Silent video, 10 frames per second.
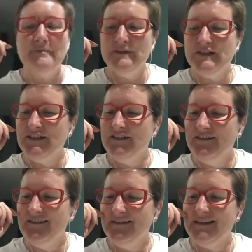
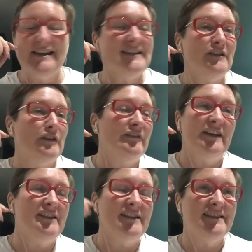to kind of serve.
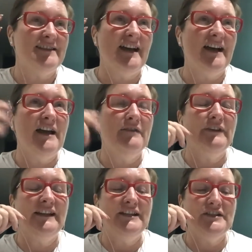I
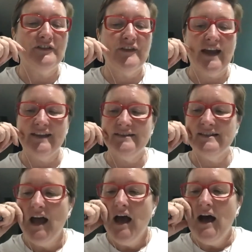really do. And
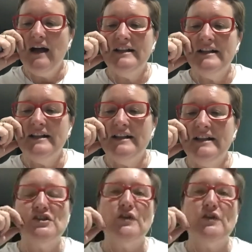I'll start straight